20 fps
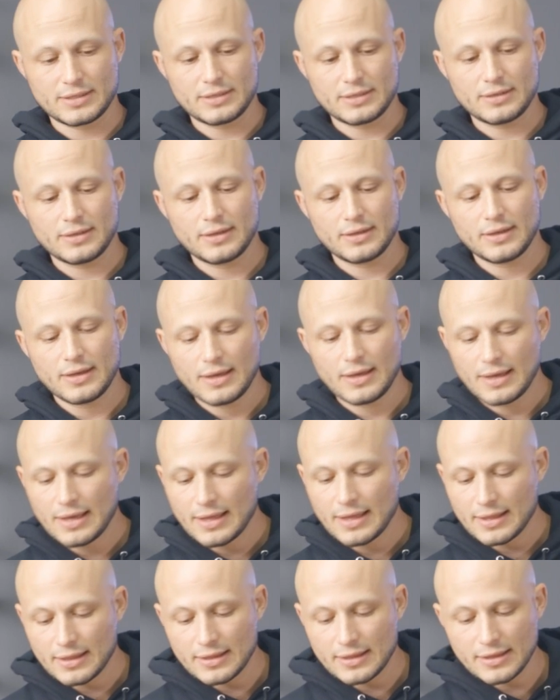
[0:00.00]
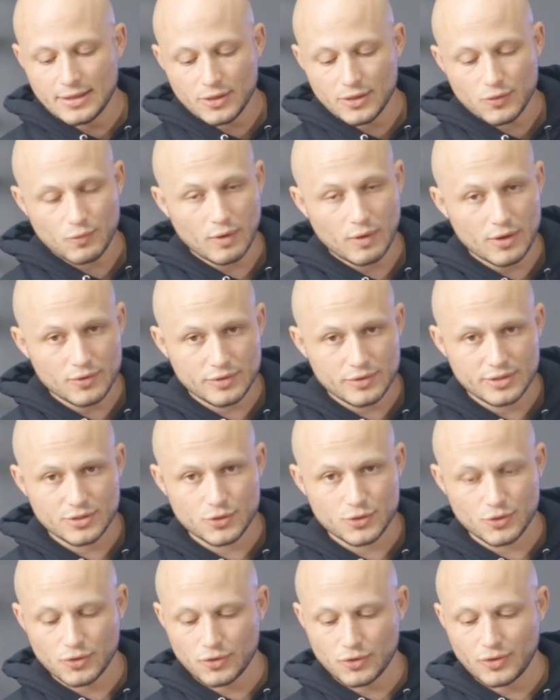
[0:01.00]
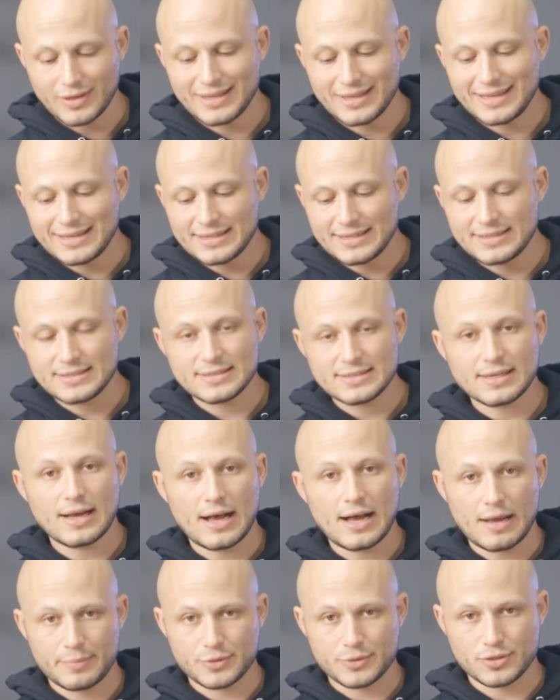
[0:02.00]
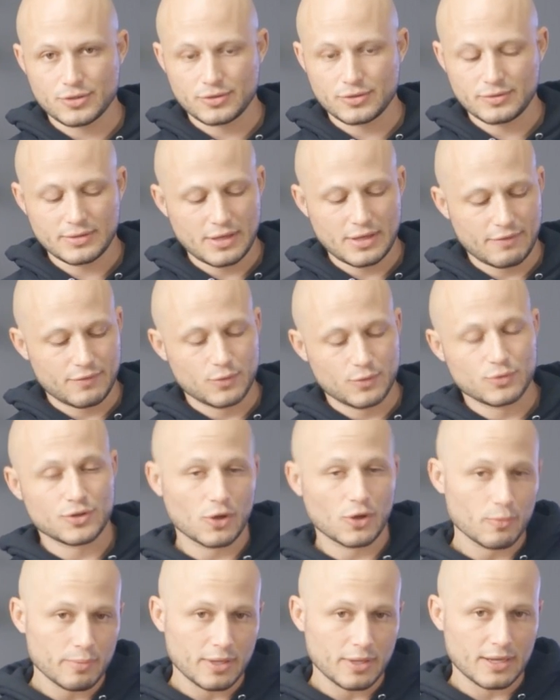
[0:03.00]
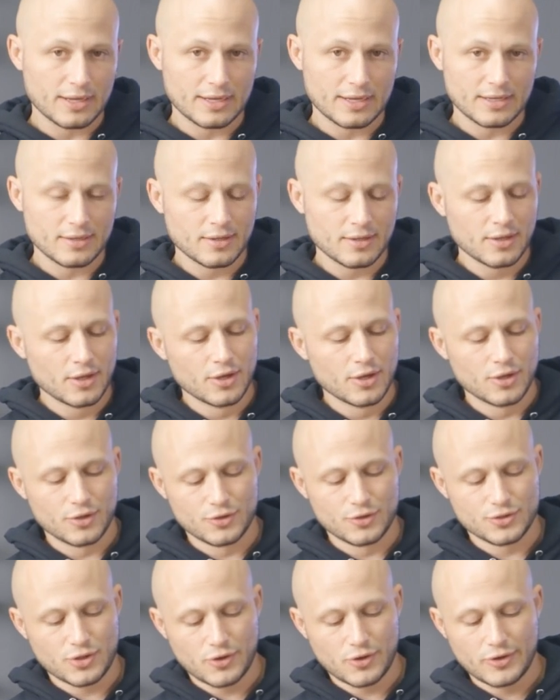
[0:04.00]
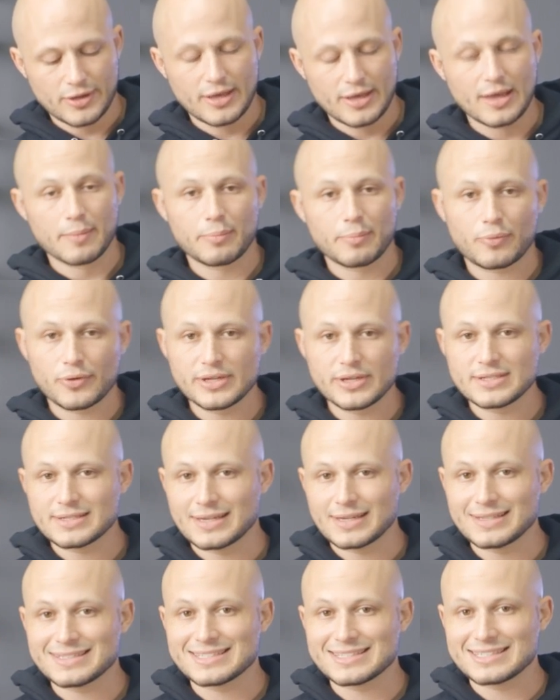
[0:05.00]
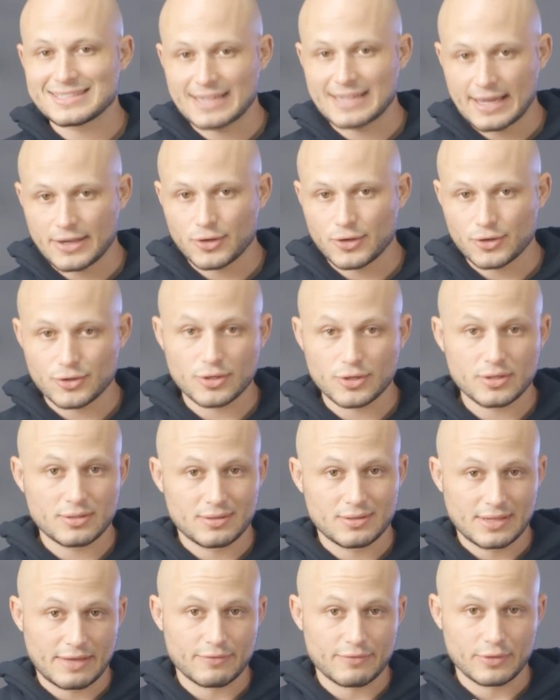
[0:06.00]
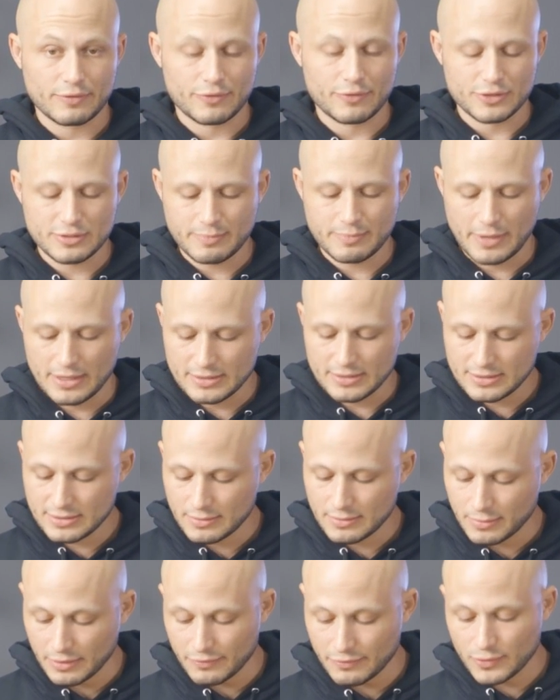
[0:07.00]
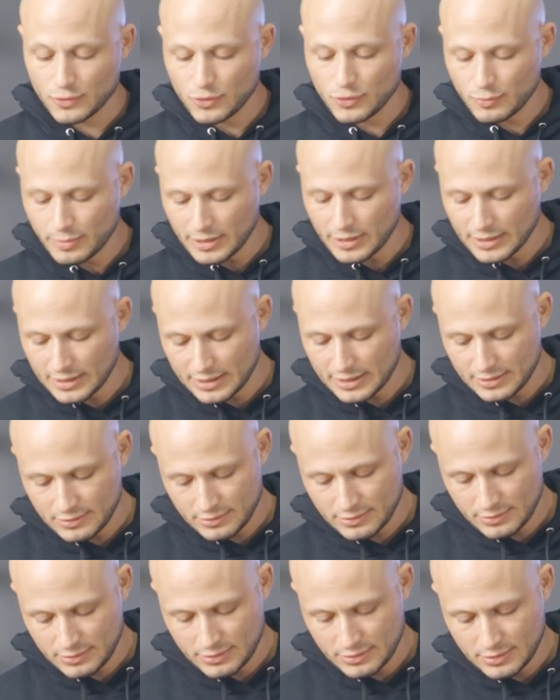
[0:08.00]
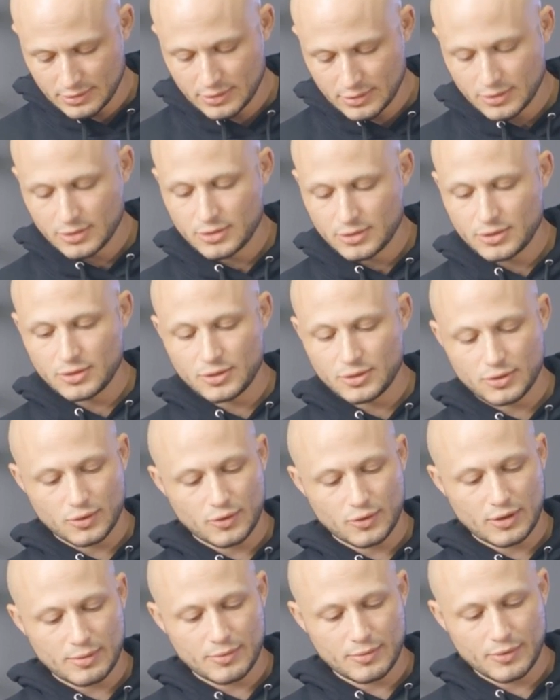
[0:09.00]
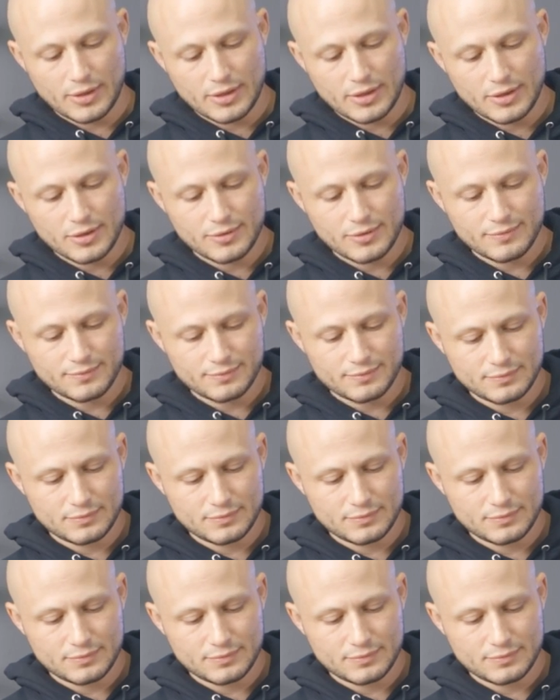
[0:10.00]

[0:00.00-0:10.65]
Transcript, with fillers: it. The throttle control is optional. If you don't plug it in, there's already a preset standard level of response, but if you do plug it in, you grab it right here.